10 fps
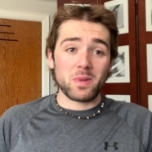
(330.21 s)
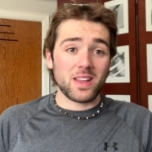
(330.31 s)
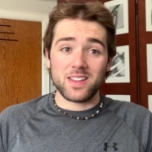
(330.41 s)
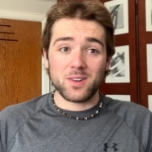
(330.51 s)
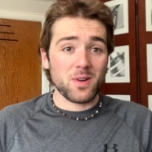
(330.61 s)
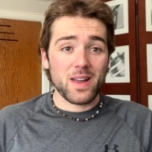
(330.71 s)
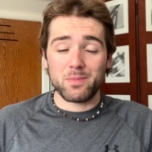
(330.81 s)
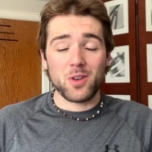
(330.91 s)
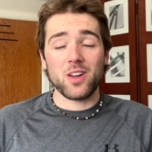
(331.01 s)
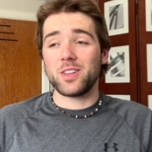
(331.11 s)
You know, I'm
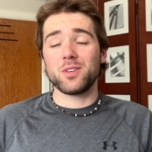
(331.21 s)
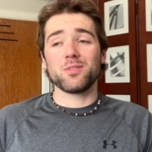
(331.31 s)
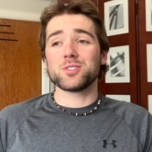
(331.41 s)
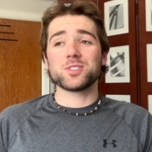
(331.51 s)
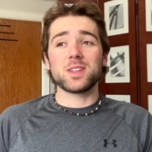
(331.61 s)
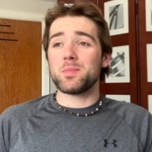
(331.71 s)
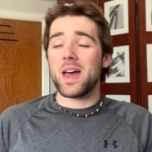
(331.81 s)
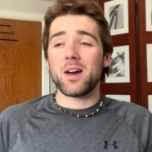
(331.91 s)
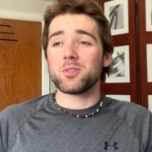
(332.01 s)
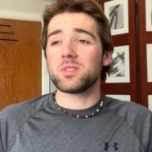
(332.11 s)
not university
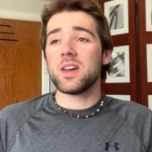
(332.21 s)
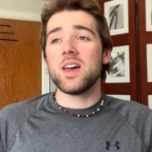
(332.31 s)
bound.